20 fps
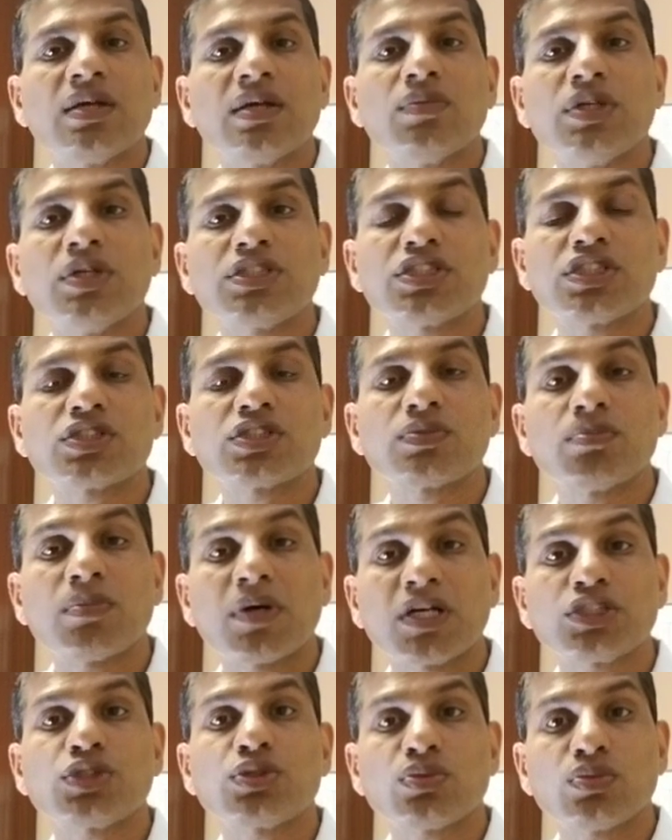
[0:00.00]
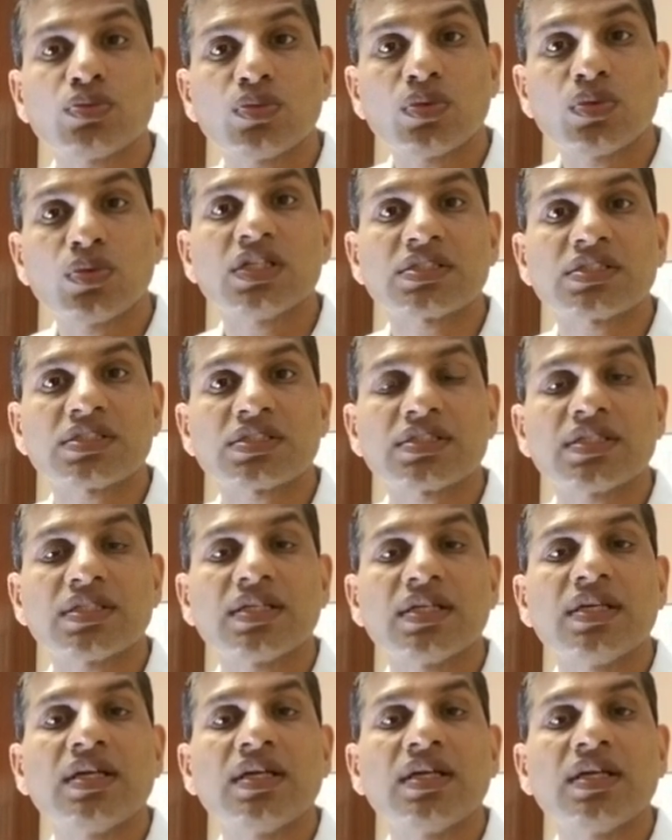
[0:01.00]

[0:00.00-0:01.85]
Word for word: which is much worse.